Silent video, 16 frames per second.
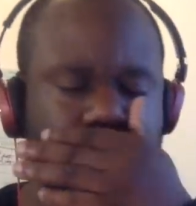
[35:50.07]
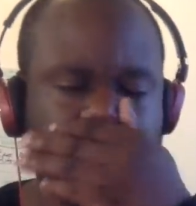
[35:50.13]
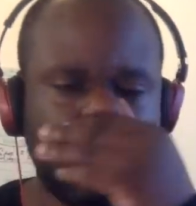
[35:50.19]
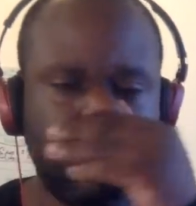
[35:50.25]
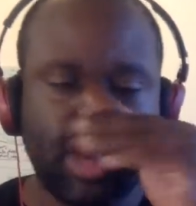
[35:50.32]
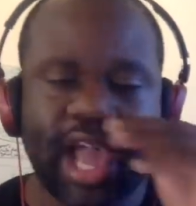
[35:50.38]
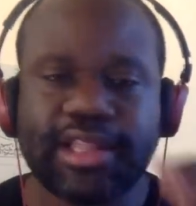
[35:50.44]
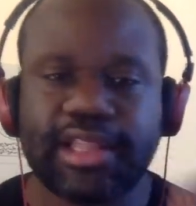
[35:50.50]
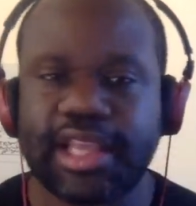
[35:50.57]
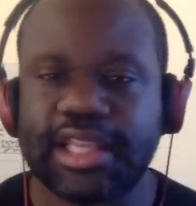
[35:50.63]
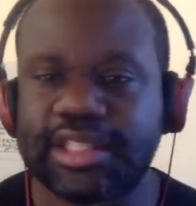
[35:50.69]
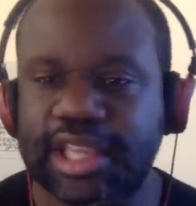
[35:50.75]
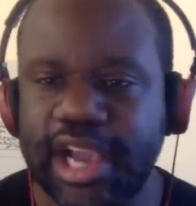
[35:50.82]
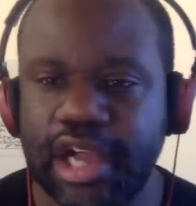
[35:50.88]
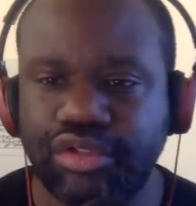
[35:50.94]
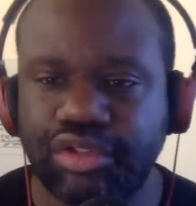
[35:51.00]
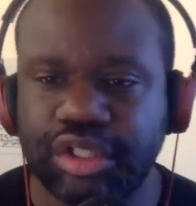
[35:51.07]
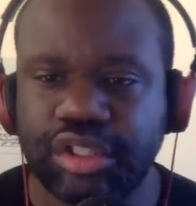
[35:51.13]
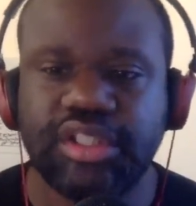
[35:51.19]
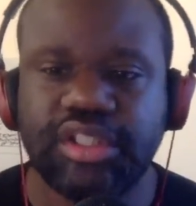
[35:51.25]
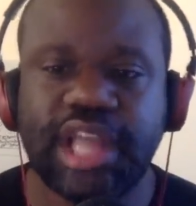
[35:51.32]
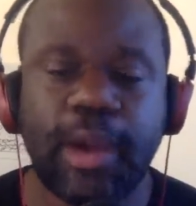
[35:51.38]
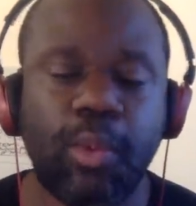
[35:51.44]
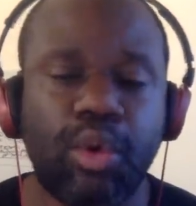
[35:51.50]
You got these countries
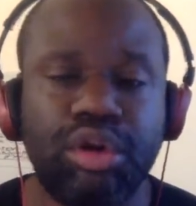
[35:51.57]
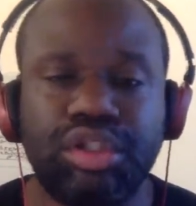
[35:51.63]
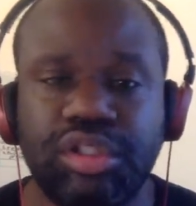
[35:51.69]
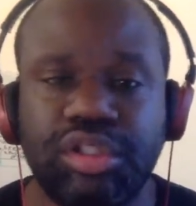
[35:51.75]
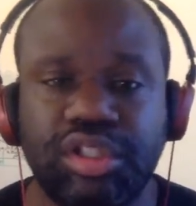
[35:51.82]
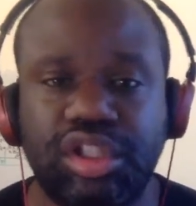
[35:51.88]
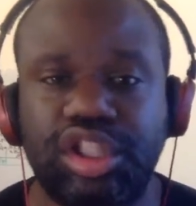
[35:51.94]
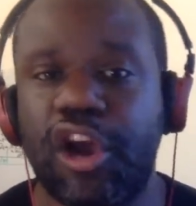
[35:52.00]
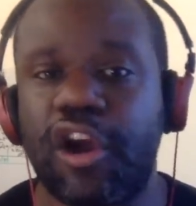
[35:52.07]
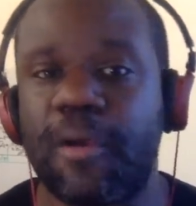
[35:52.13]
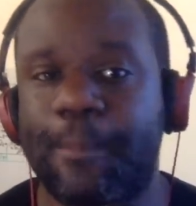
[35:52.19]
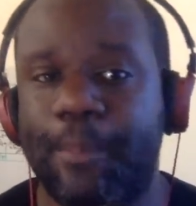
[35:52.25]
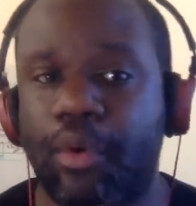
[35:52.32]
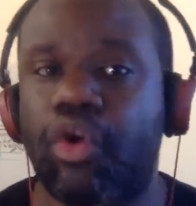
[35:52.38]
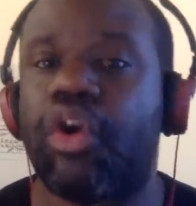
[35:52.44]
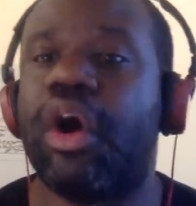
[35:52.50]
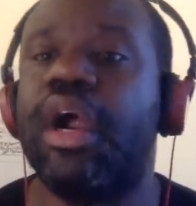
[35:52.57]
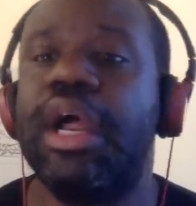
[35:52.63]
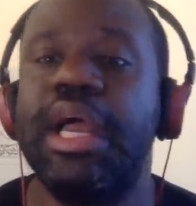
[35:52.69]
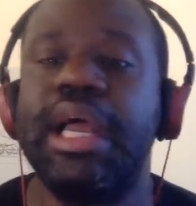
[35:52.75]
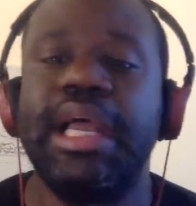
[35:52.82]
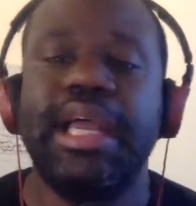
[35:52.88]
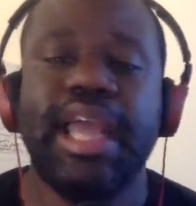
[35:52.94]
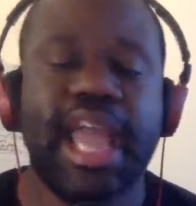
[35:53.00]
that were dirt poor,
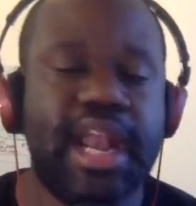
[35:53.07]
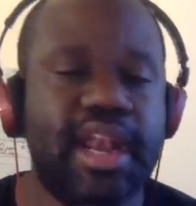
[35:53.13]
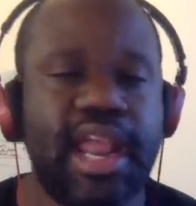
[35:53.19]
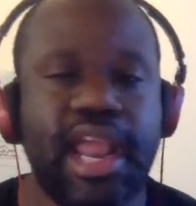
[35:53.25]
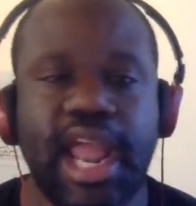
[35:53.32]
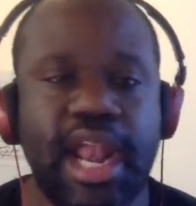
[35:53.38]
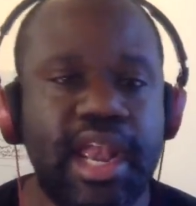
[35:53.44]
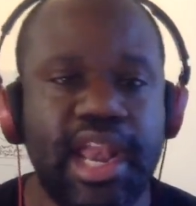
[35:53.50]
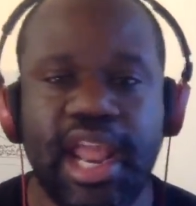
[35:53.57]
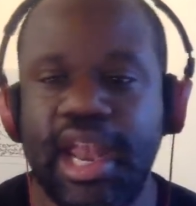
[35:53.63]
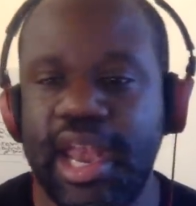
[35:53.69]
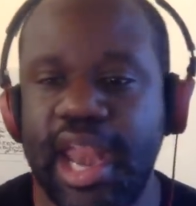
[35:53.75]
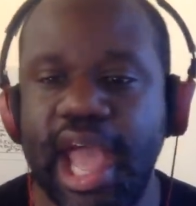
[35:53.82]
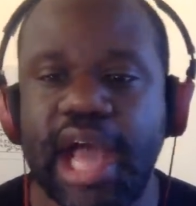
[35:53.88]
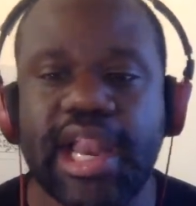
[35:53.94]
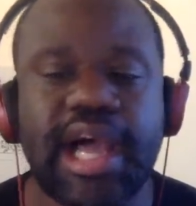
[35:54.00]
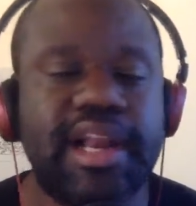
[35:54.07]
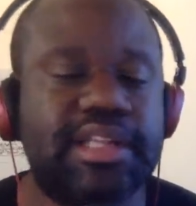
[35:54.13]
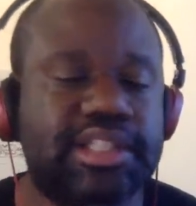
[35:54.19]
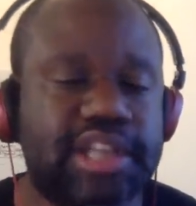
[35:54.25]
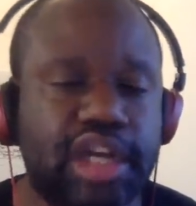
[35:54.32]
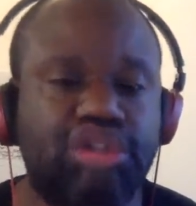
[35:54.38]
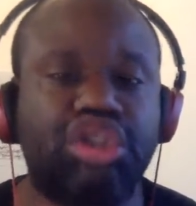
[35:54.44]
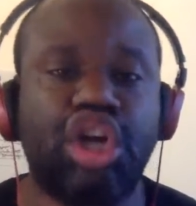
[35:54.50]
and, and, and now a lot of
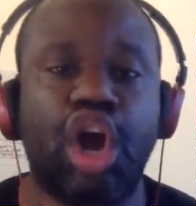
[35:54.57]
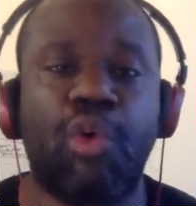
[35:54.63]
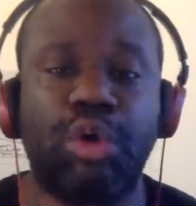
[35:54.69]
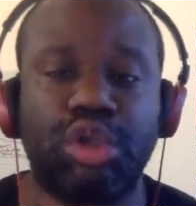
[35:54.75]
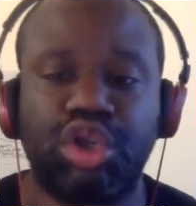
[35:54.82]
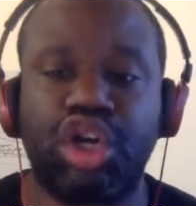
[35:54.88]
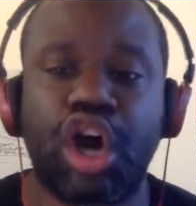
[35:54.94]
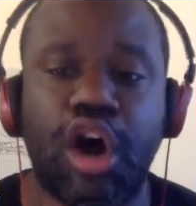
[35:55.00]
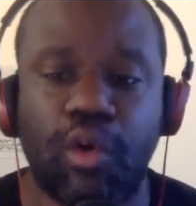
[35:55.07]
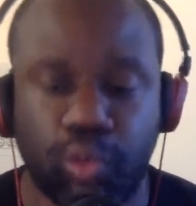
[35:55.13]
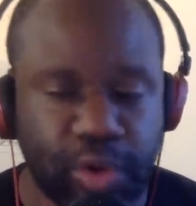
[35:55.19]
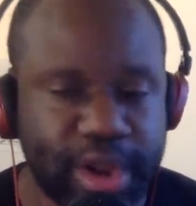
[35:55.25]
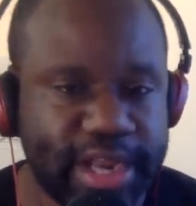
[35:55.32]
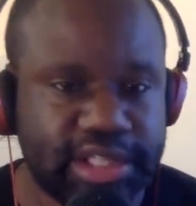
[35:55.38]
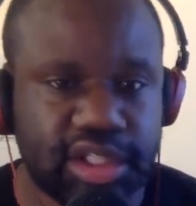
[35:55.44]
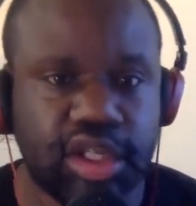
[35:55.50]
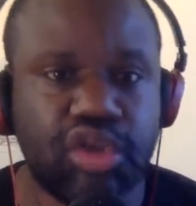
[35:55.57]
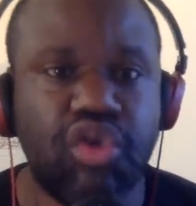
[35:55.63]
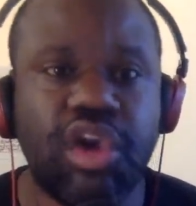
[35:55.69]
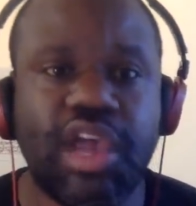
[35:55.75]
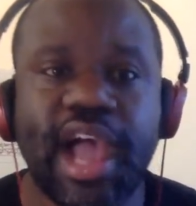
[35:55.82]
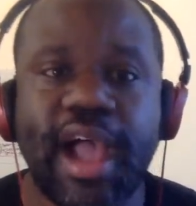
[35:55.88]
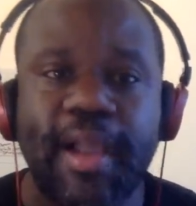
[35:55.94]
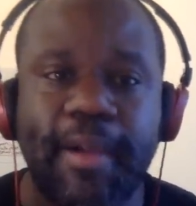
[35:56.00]
these countries are what you call rich. You
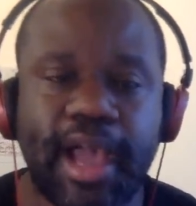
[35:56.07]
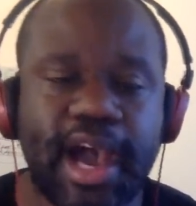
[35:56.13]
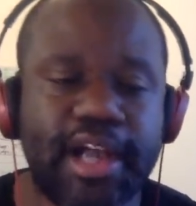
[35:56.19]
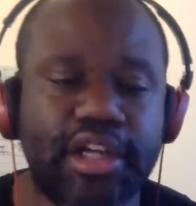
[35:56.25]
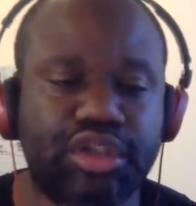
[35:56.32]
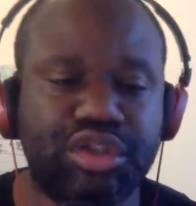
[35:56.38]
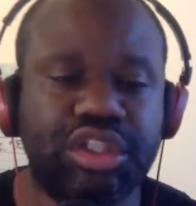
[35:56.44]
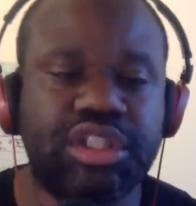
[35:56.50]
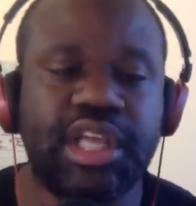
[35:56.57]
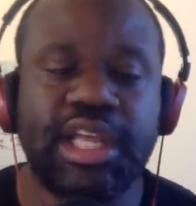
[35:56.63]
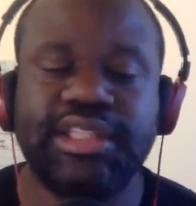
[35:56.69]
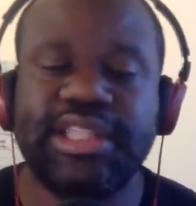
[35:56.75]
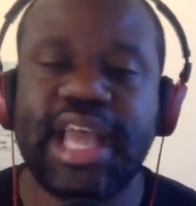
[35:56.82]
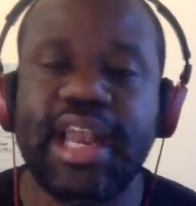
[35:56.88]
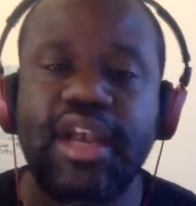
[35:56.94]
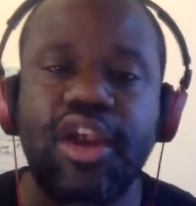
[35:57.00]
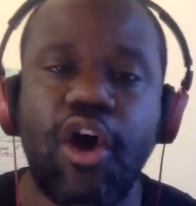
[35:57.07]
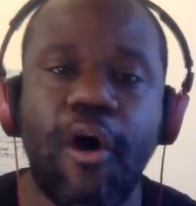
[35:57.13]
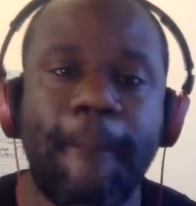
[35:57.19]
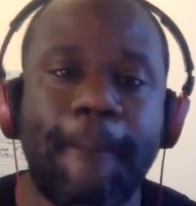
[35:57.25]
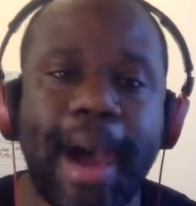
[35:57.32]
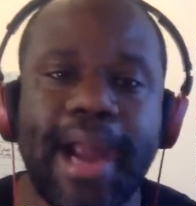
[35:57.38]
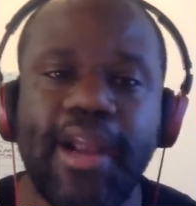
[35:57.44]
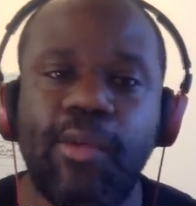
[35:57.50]
got countries that
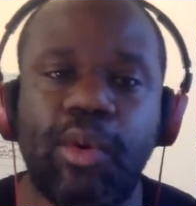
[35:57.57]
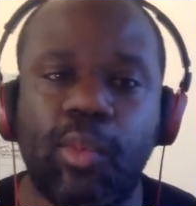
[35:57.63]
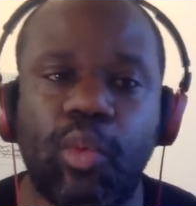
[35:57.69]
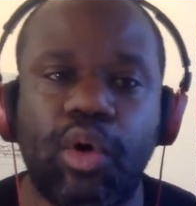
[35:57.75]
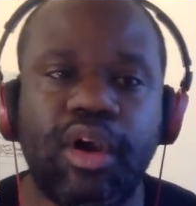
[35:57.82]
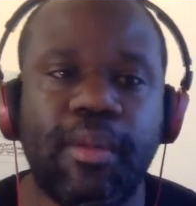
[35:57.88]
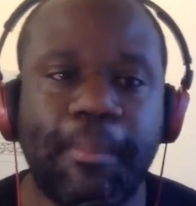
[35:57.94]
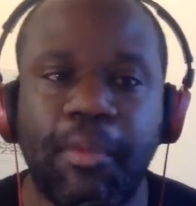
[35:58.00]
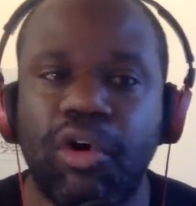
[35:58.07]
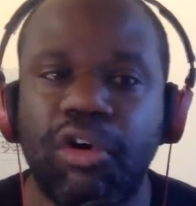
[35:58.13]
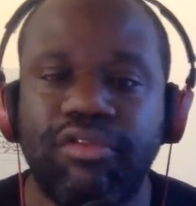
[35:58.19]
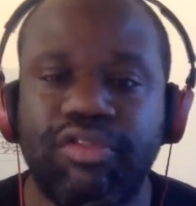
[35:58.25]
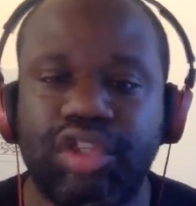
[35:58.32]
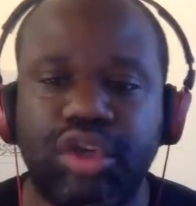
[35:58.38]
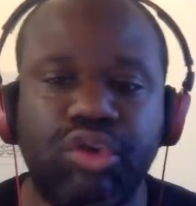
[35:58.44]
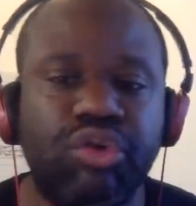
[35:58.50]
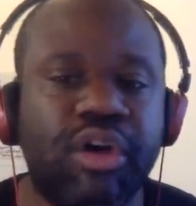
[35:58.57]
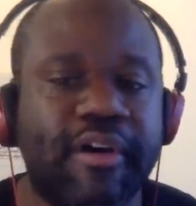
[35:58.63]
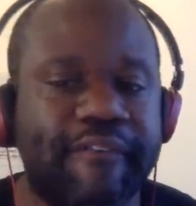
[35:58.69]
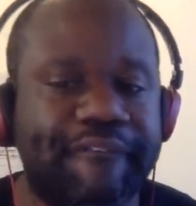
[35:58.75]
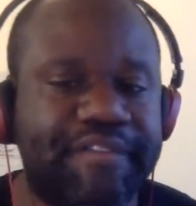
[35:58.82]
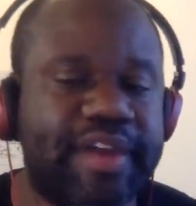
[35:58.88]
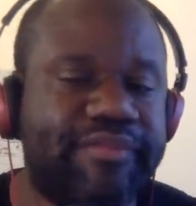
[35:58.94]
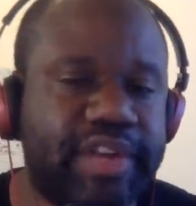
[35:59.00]
nobody would want to move to
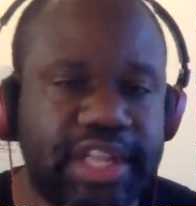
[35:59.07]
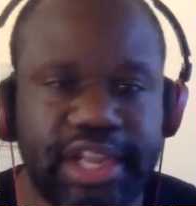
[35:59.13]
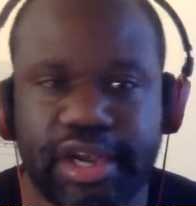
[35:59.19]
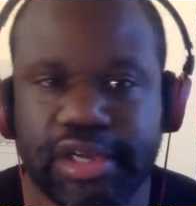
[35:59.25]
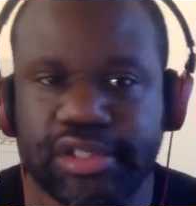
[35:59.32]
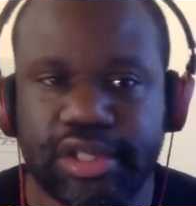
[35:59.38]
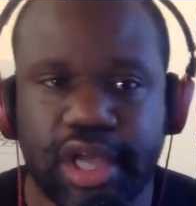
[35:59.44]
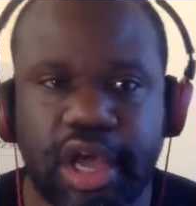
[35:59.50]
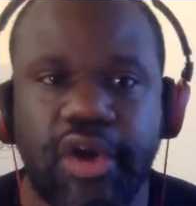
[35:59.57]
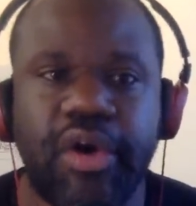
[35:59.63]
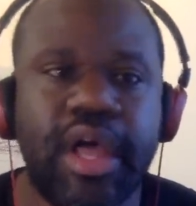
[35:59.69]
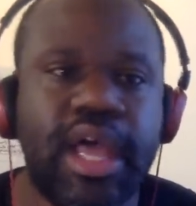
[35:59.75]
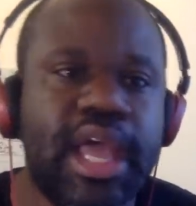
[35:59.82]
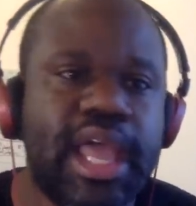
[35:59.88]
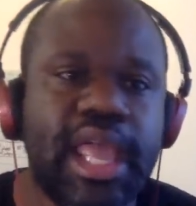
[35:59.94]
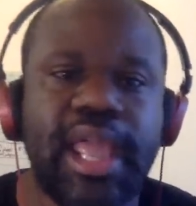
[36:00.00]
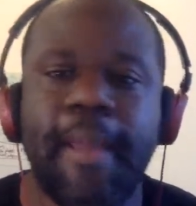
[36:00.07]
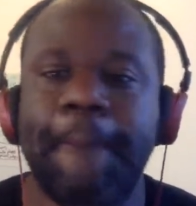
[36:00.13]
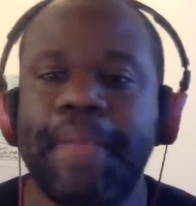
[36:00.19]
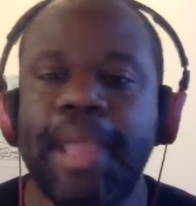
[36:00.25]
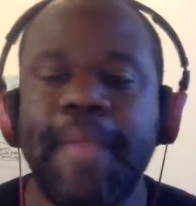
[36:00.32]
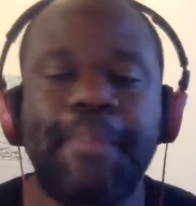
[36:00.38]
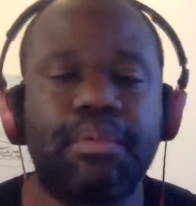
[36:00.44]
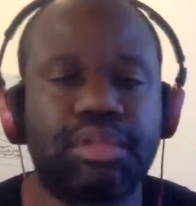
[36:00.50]
50 years ago and
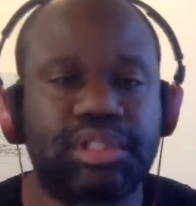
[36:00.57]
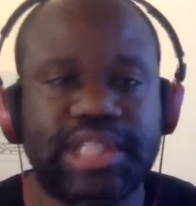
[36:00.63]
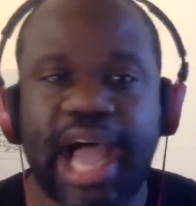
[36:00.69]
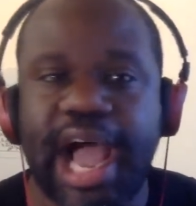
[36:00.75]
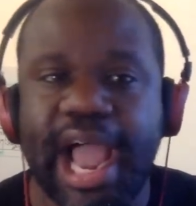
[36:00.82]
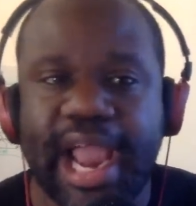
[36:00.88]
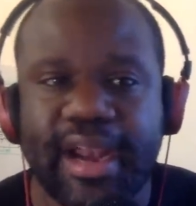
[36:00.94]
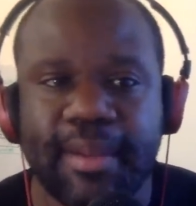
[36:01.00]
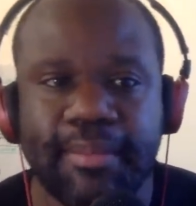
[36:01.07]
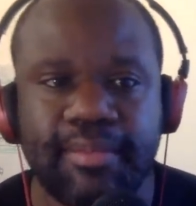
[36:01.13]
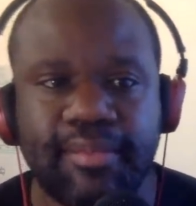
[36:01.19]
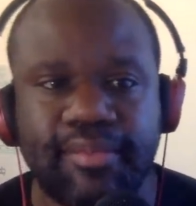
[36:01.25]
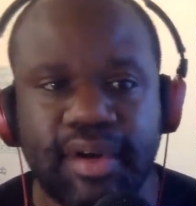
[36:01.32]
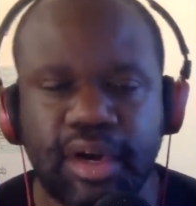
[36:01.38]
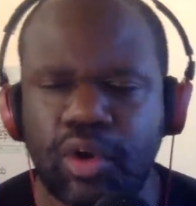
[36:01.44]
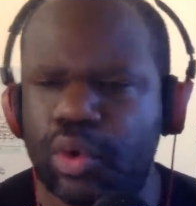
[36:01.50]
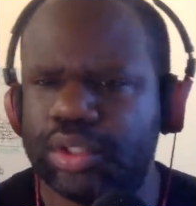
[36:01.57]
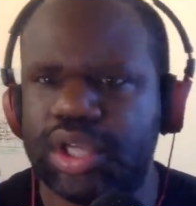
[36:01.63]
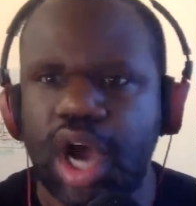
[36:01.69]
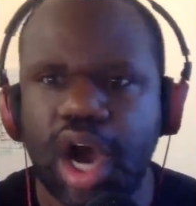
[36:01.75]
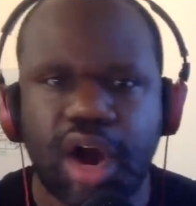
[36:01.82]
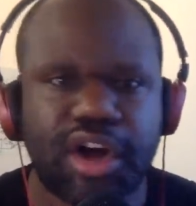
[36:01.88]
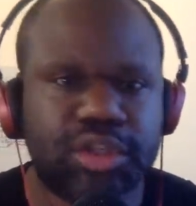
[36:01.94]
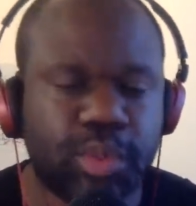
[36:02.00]
people dying to move there.
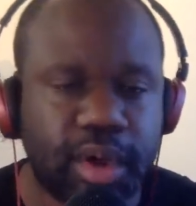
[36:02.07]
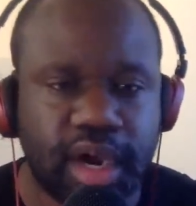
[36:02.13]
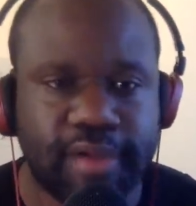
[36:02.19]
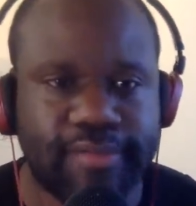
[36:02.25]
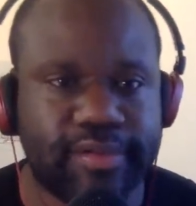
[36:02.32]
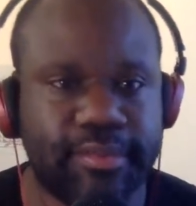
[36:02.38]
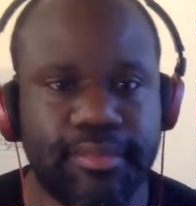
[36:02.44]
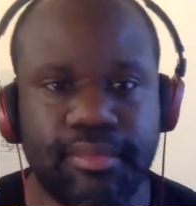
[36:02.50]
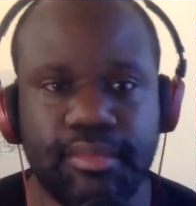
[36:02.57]
Qatar is one of them.